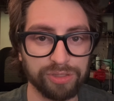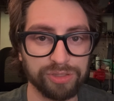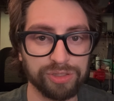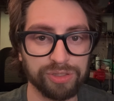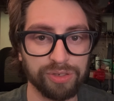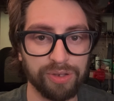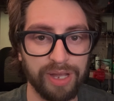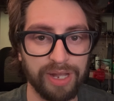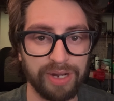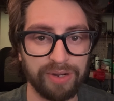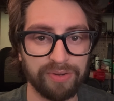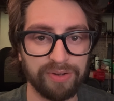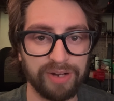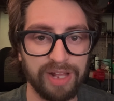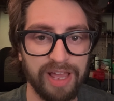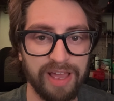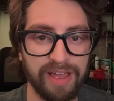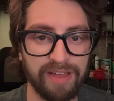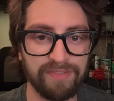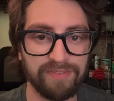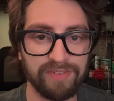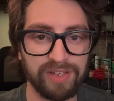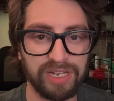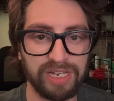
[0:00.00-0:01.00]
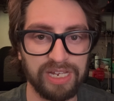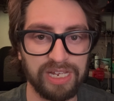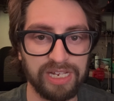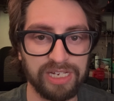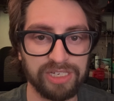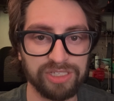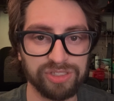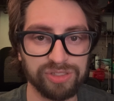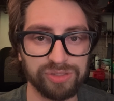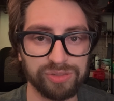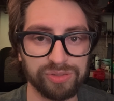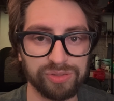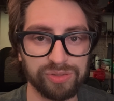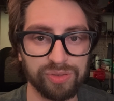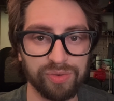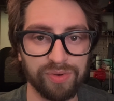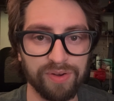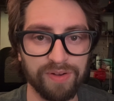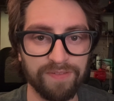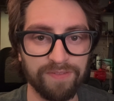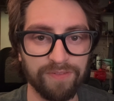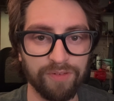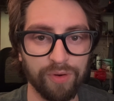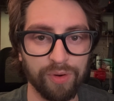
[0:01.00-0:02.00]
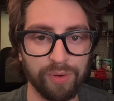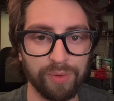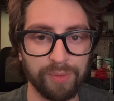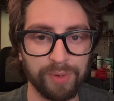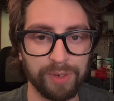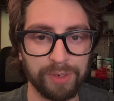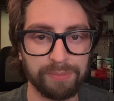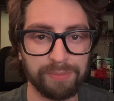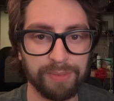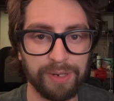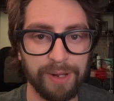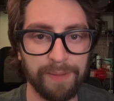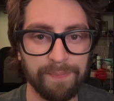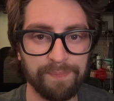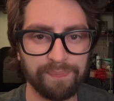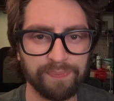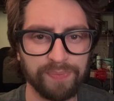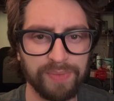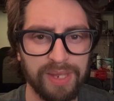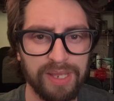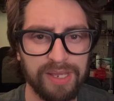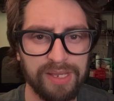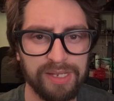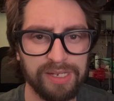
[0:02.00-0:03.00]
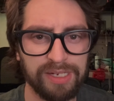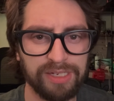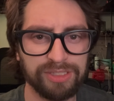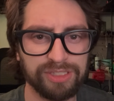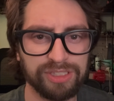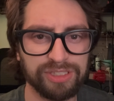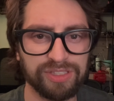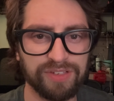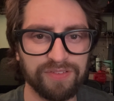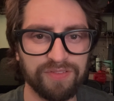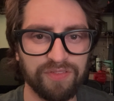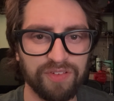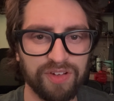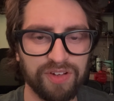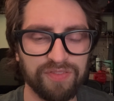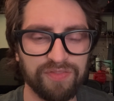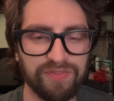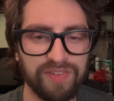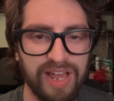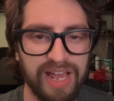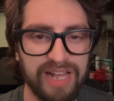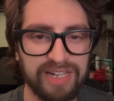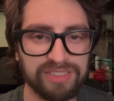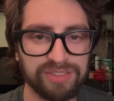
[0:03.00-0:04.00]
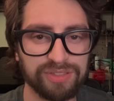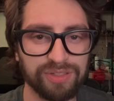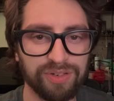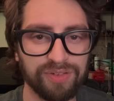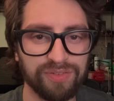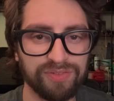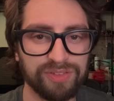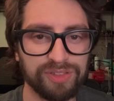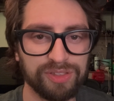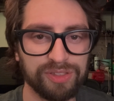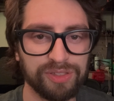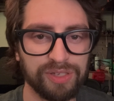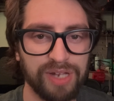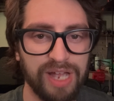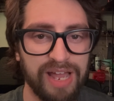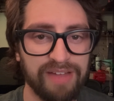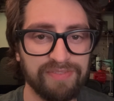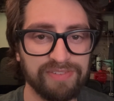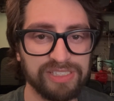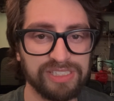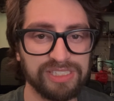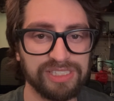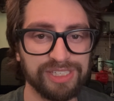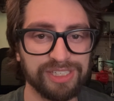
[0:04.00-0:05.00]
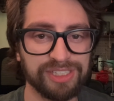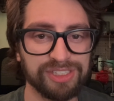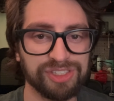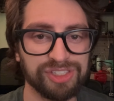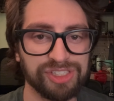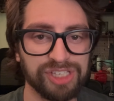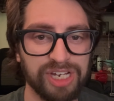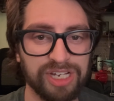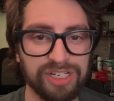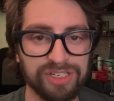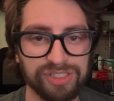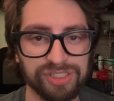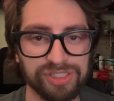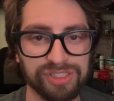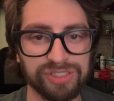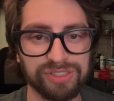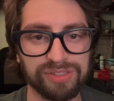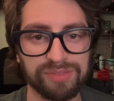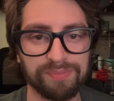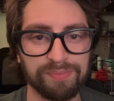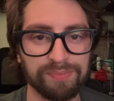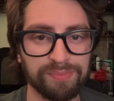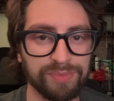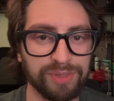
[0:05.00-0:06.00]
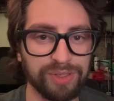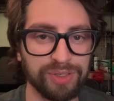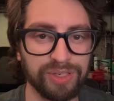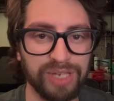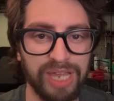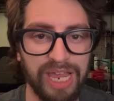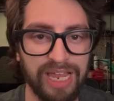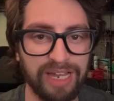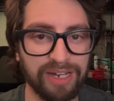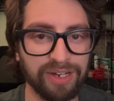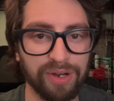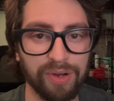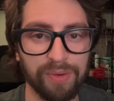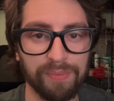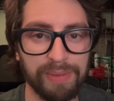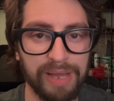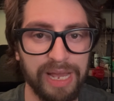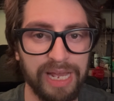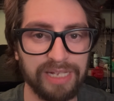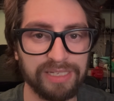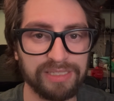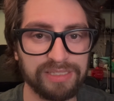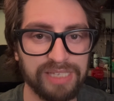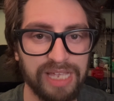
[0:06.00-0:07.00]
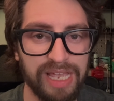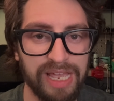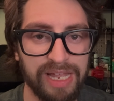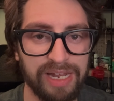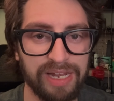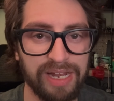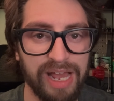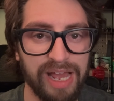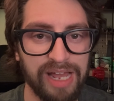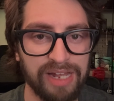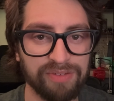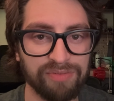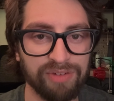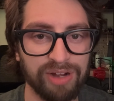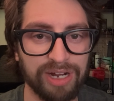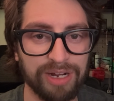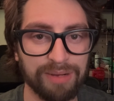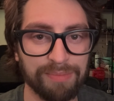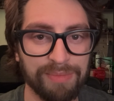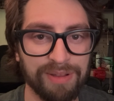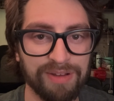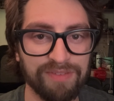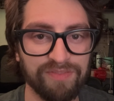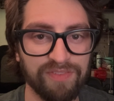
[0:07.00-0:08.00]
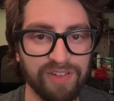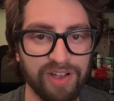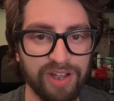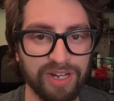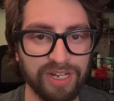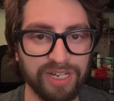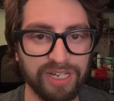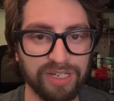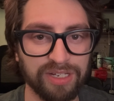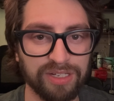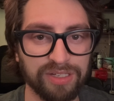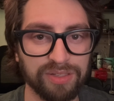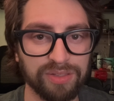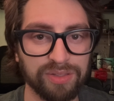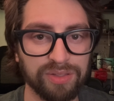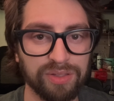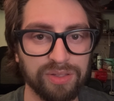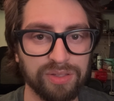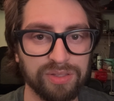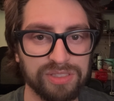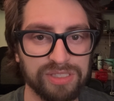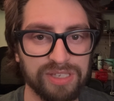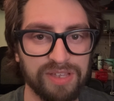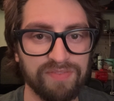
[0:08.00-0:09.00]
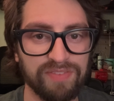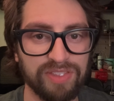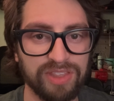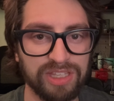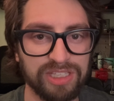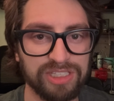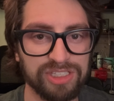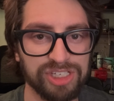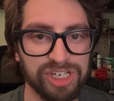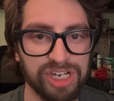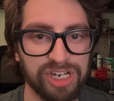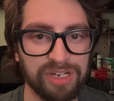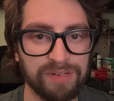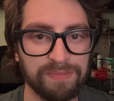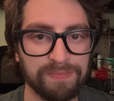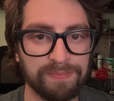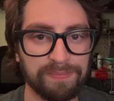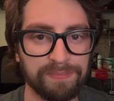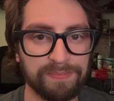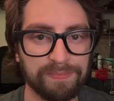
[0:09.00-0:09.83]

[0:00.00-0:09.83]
so I don't have any issues going forward. But just a fun fact, so if you have a 6th gen, you can't go past that. I'd recommend finding a 7th gen.